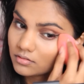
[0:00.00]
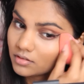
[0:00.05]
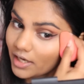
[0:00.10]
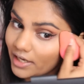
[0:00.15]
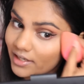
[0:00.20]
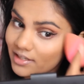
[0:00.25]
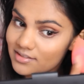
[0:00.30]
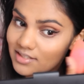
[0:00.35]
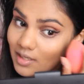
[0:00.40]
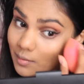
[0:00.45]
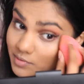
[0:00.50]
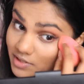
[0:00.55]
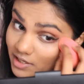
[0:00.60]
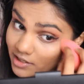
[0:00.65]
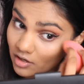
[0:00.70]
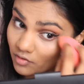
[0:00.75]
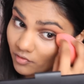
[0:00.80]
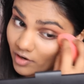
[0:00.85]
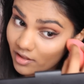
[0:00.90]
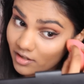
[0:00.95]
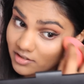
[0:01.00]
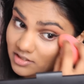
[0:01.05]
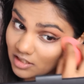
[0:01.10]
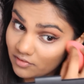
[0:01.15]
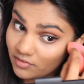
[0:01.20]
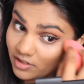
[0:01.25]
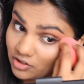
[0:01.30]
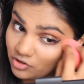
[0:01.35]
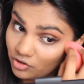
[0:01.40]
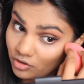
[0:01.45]
And it seems like a
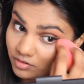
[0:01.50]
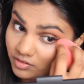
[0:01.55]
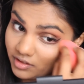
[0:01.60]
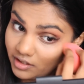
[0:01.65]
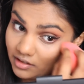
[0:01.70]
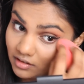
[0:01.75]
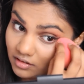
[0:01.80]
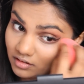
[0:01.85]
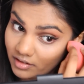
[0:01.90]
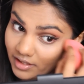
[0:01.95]
relatively new thing.